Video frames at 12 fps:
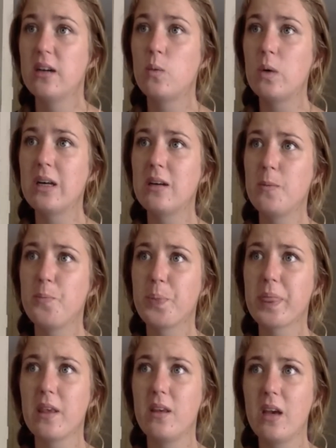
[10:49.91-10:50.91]
Well,
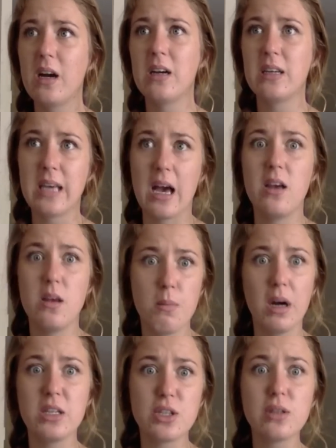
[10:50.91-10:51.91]
yeah, okay, you
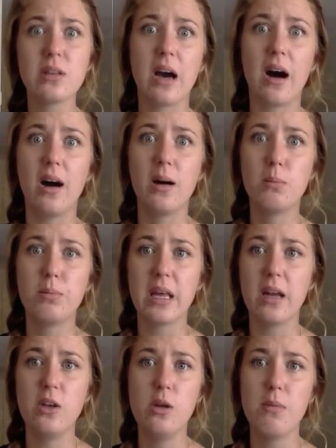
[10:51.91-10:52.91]
might do that. But
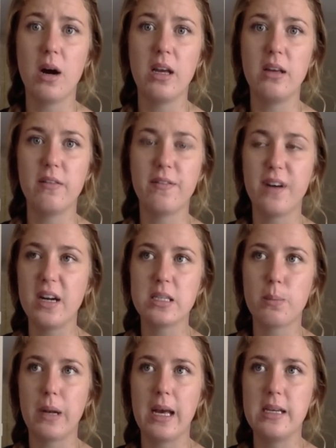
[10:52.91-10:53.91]
then you might find
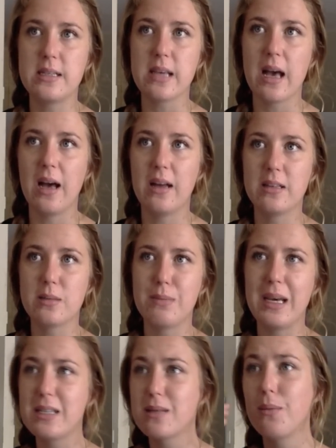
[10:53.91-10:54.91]
a place and
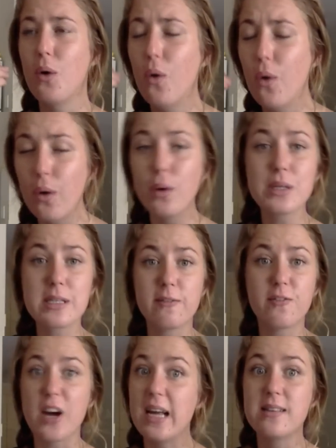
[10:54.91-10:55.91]
make some awesome
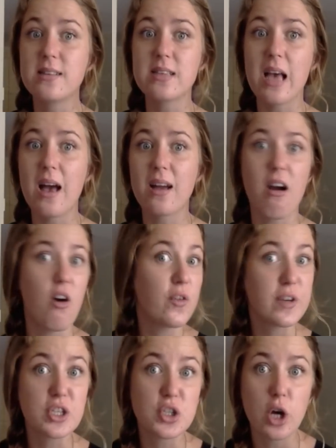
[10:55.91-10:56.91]
friends and get
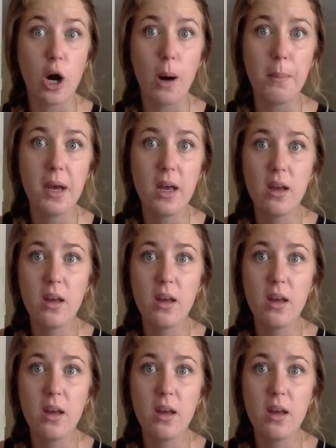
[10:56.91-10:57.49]
offered a job.